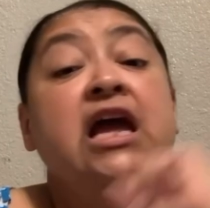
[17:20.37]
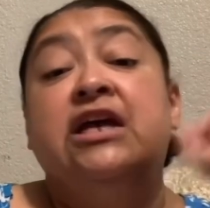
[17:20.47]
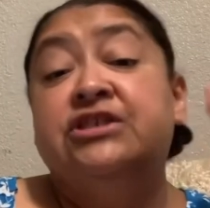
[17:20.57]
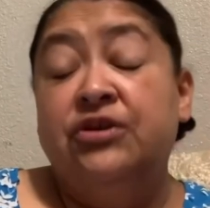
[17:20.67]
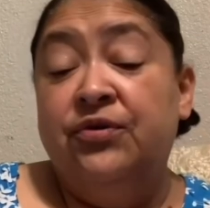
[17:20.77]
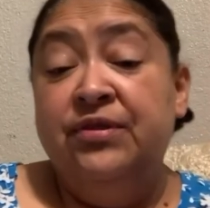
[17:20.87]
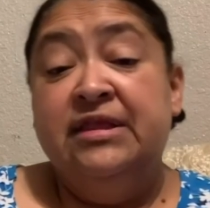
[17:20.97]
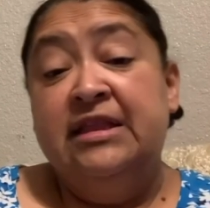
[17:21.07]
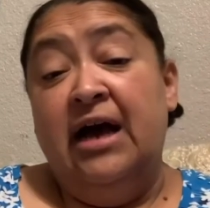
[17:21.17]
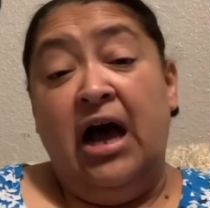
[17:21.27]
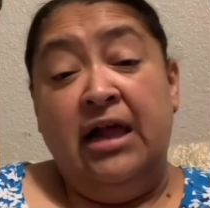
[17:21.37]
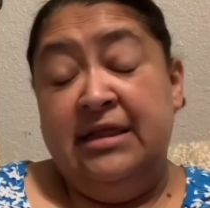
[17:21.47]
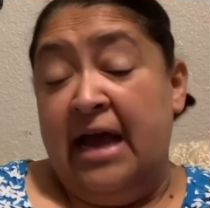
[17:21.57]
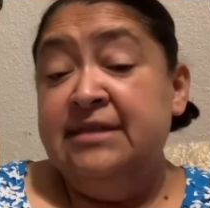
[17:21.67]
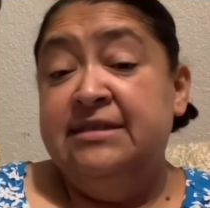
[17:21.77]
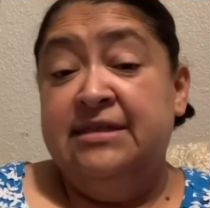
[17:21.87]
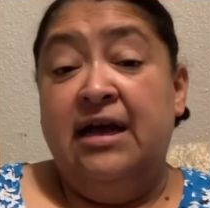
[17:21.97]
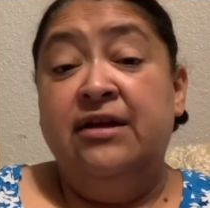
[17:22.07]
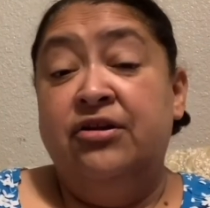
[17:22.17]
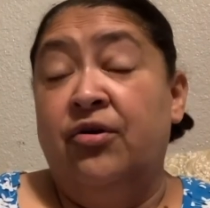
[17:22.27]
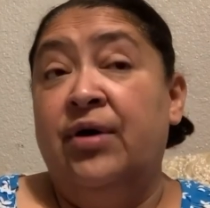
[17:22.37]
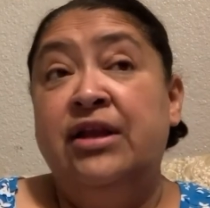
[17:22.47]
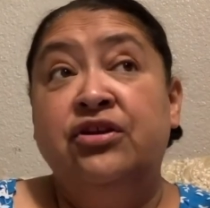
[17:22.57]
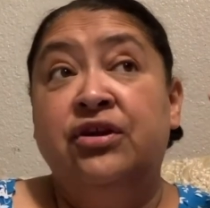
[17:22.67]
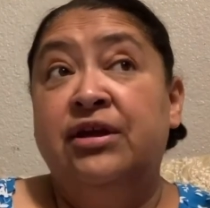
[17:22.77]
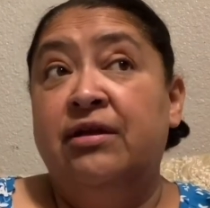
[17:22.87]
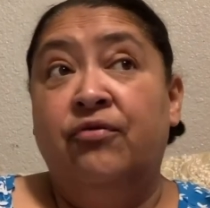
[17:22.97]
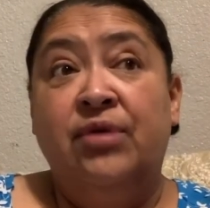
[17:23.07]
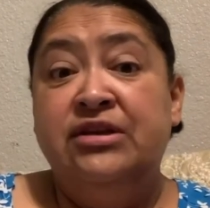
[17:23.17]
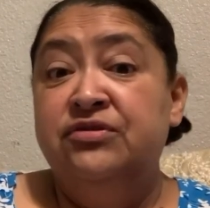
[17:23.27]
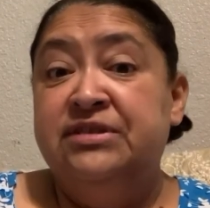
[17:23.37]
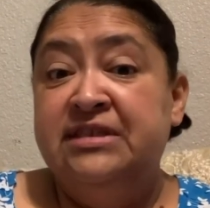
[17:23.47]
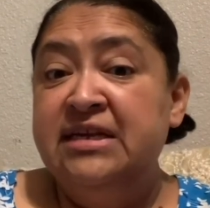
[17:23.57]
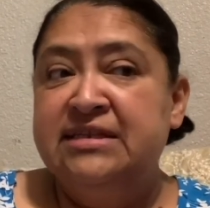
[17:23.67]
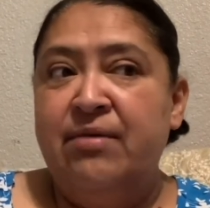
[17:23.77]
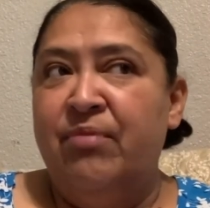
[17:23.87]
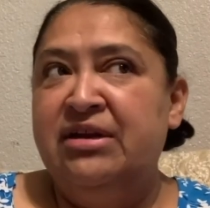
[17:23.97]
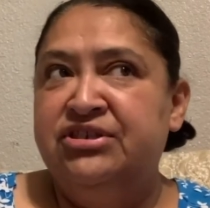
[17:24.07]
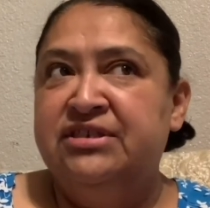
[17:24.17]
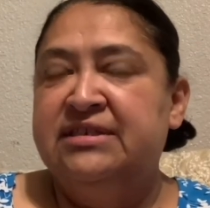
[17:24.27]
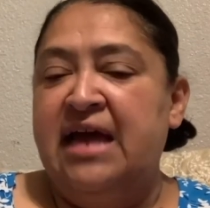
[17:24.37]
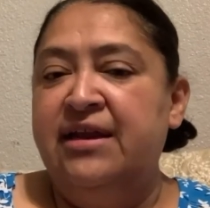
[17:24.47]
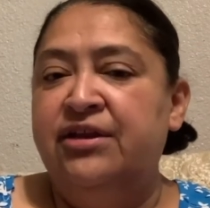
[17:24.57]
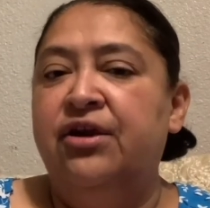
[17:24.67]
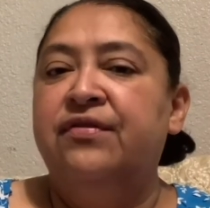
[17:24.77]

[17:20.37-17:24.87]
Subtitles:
So that's, when you see somebody just standing here,